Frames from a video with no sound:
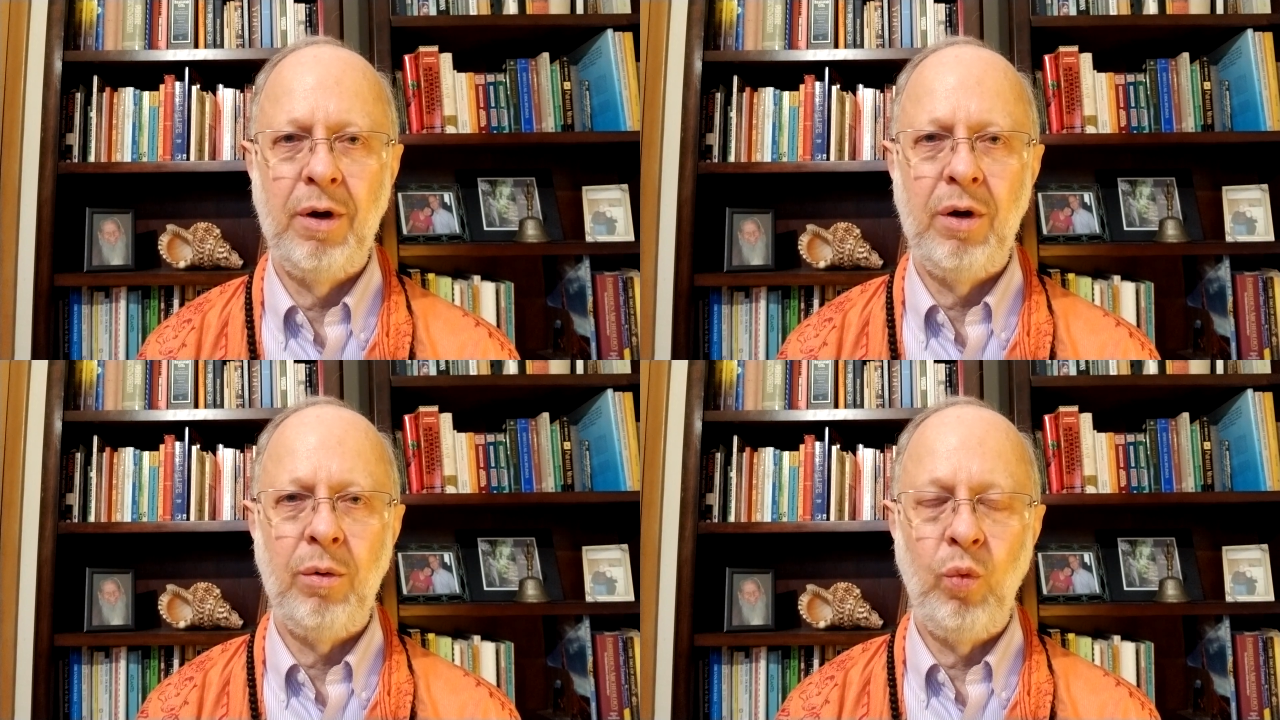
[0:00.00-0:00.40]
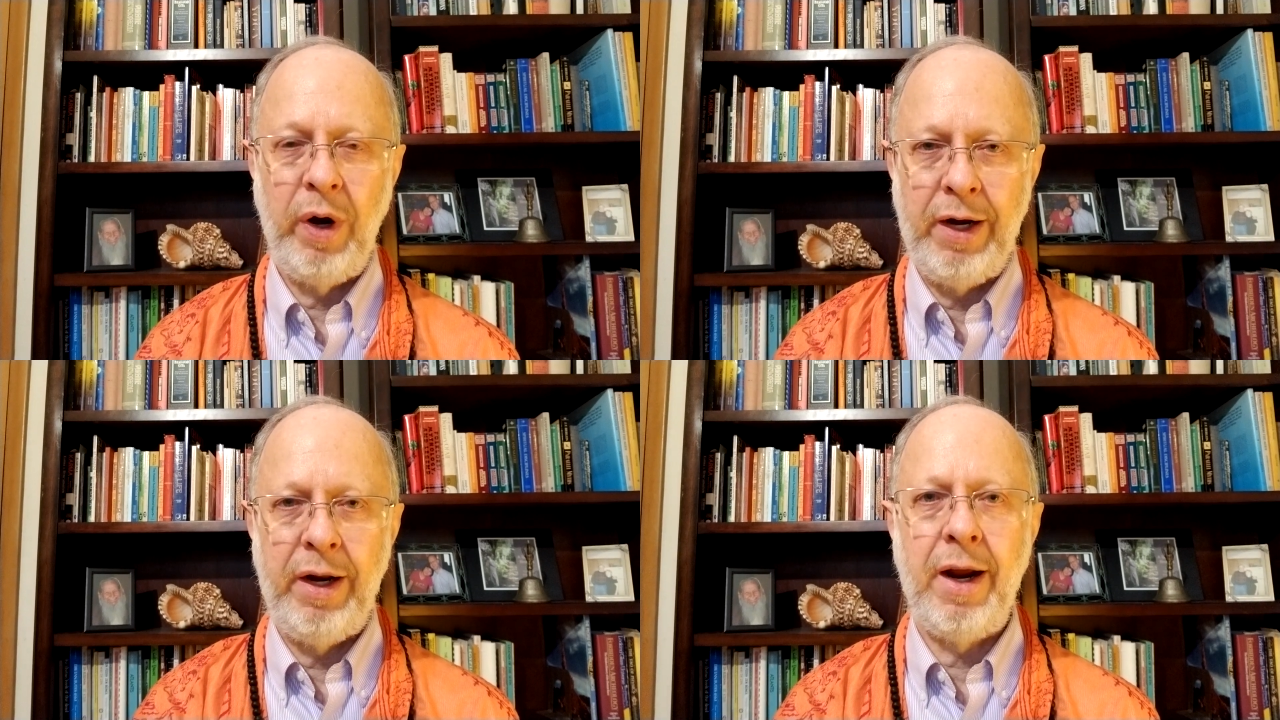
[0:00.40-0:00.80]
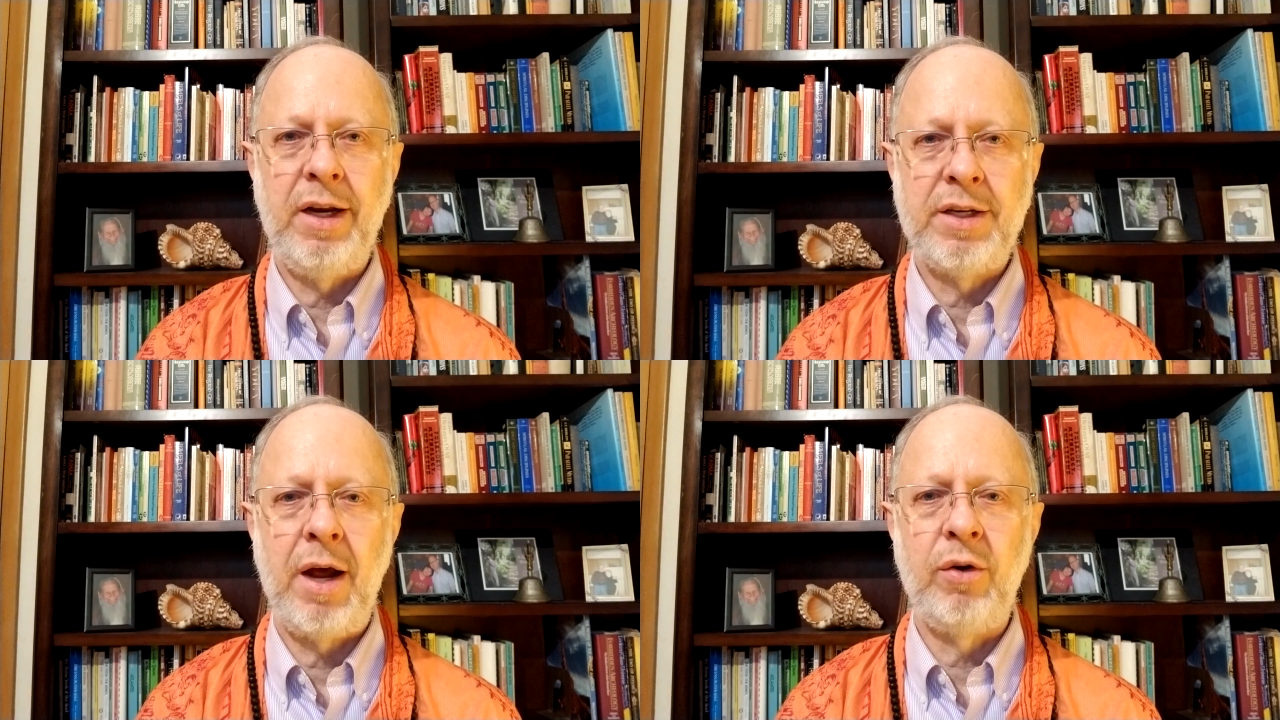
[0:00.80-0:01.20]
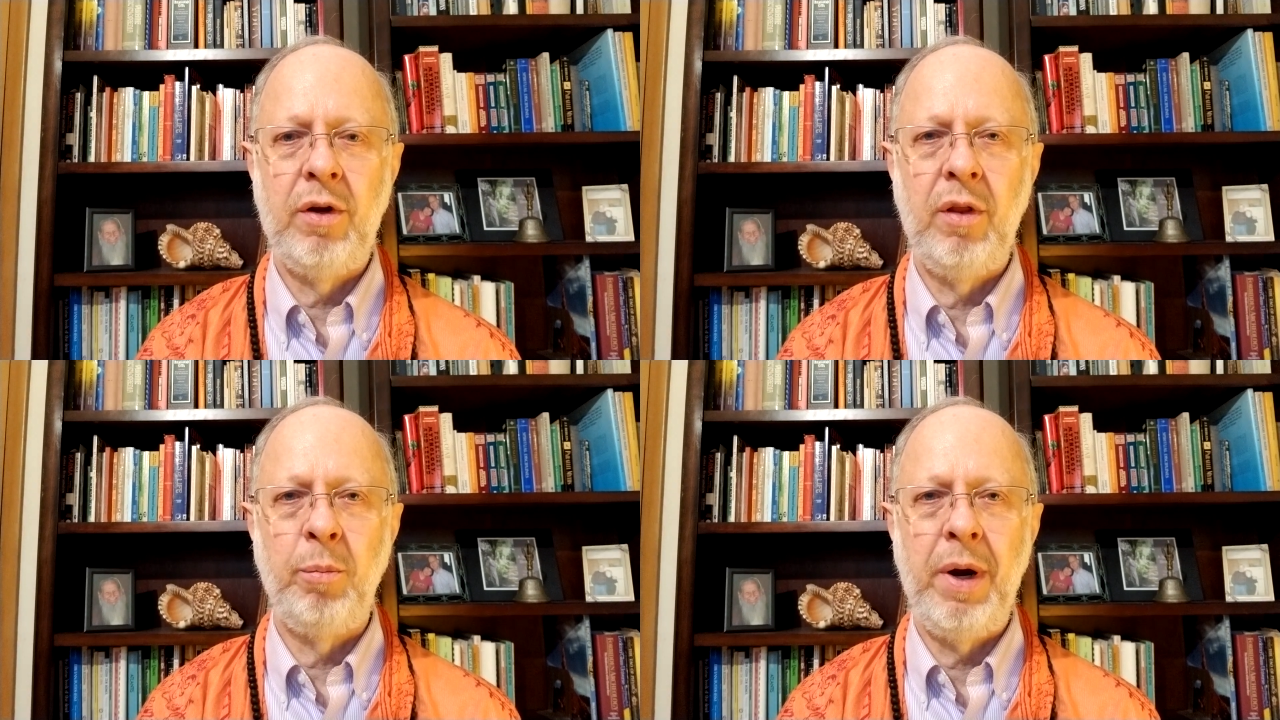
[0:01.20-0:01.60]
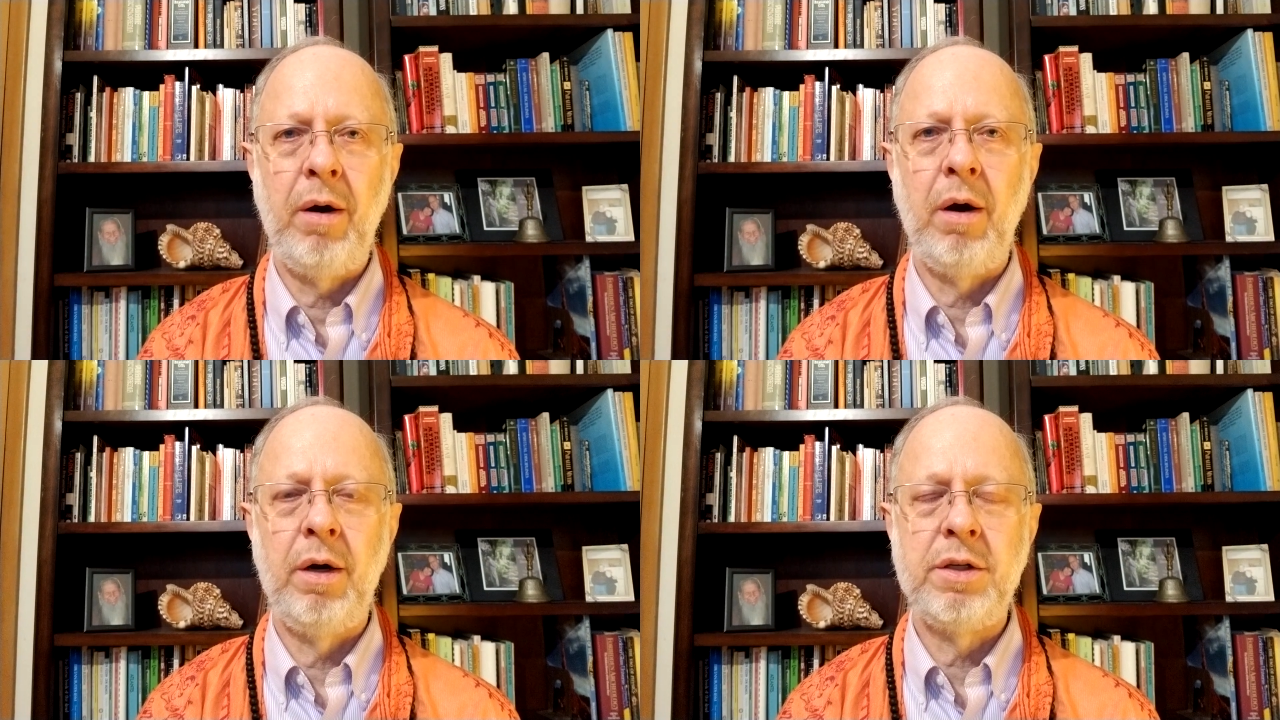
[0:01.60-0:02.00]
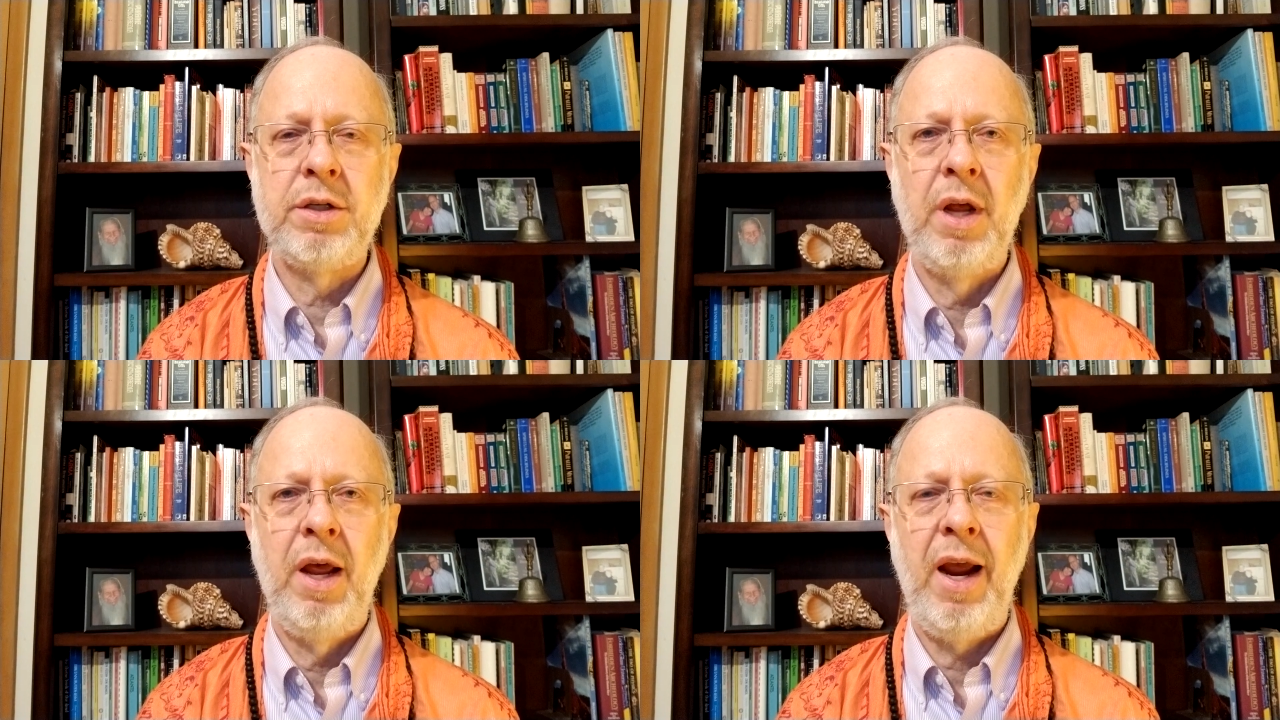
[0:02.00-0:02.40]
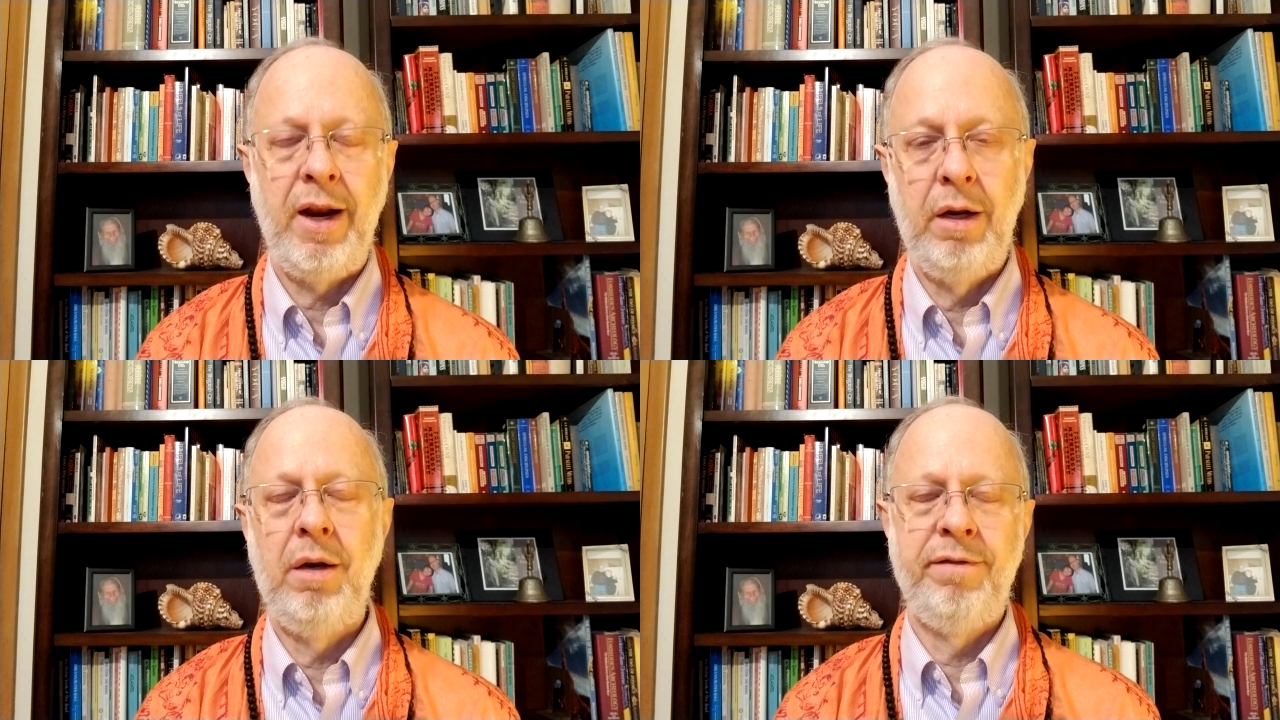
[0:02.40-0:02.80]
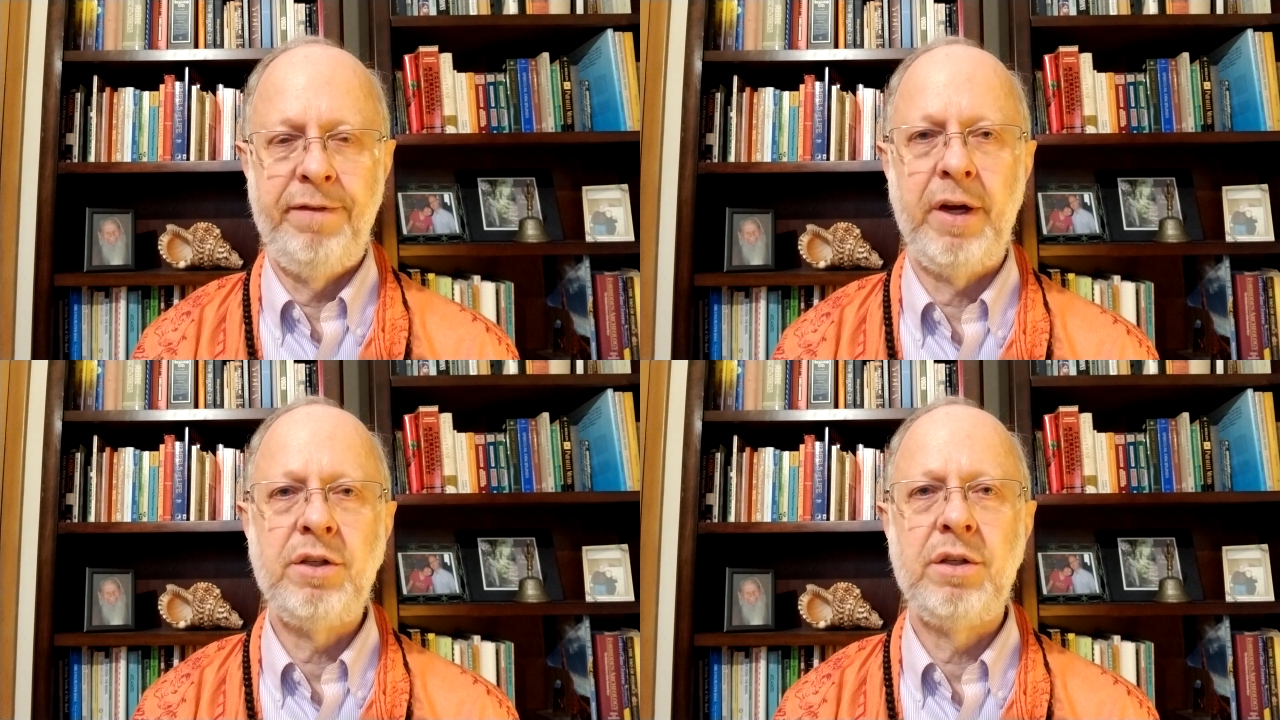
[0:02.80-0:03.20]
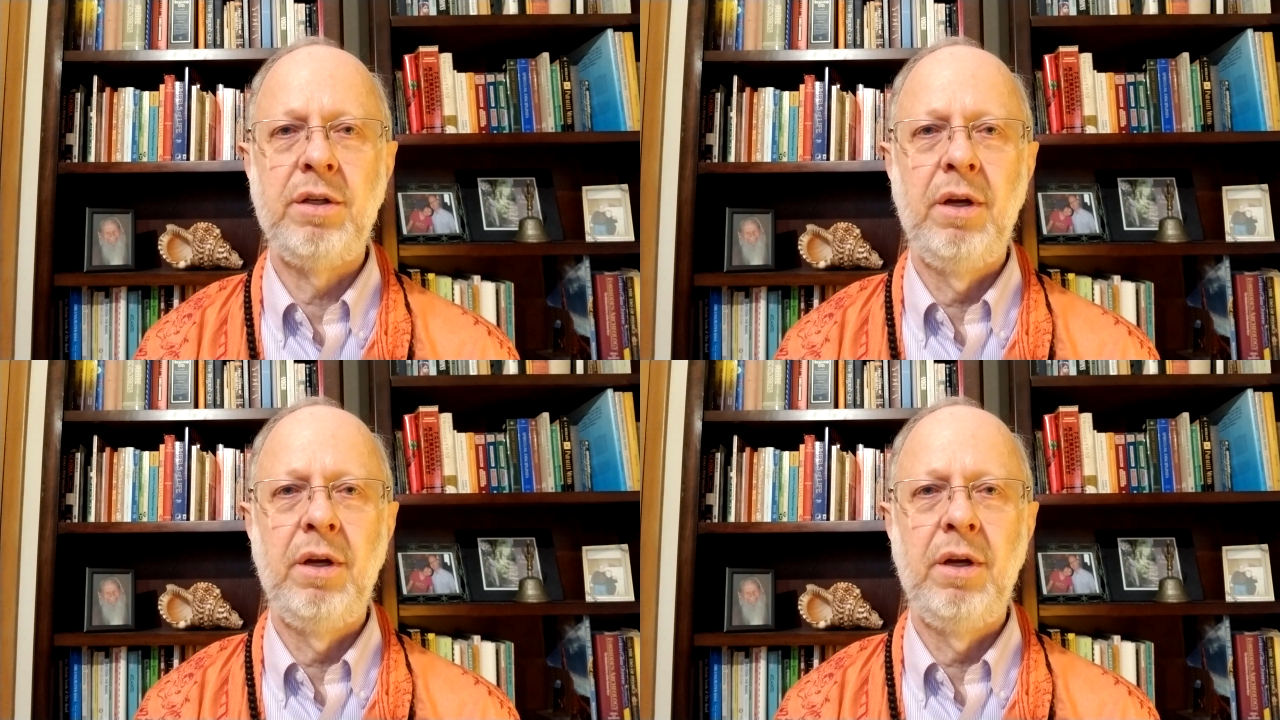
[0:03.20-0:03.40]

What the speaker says: radiates out to the parents, and it affects